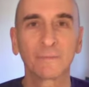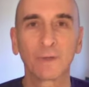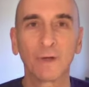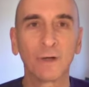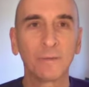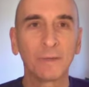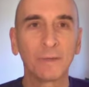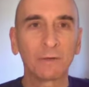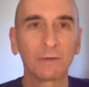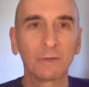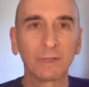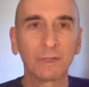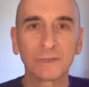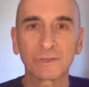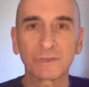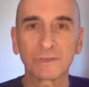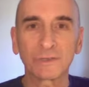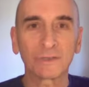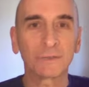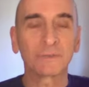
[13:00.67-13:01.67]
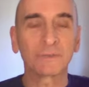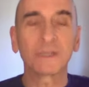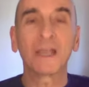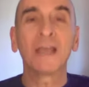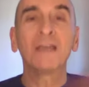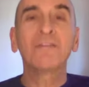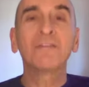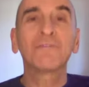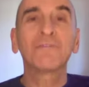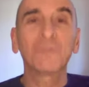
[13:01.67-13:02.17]
All my relationships,
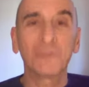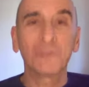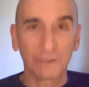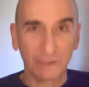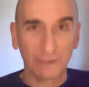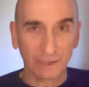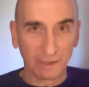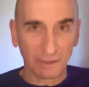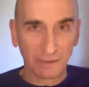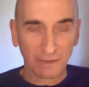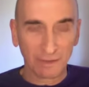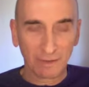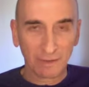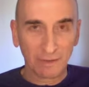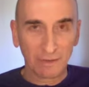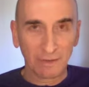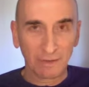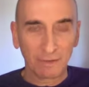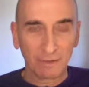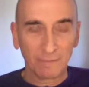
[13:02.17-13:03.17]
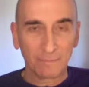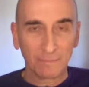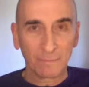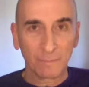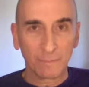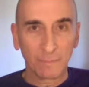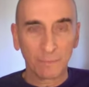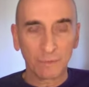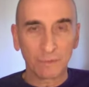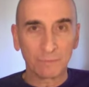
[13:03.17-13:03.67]
everything
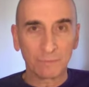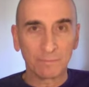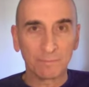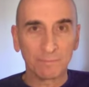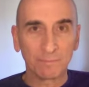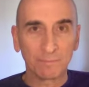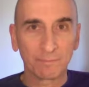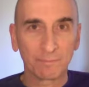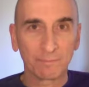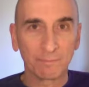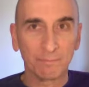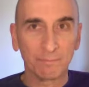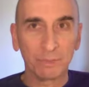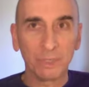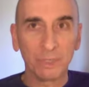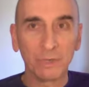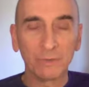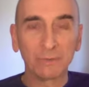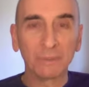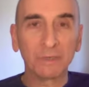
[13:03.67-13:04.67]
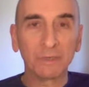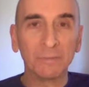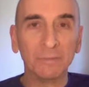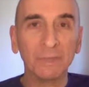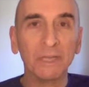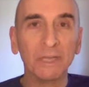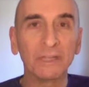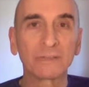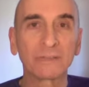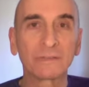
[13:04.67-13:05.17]
was blown to
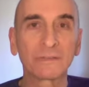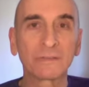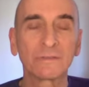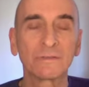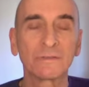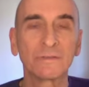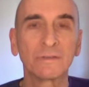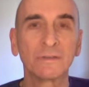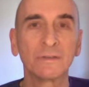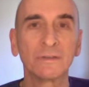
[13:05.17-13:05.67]
bits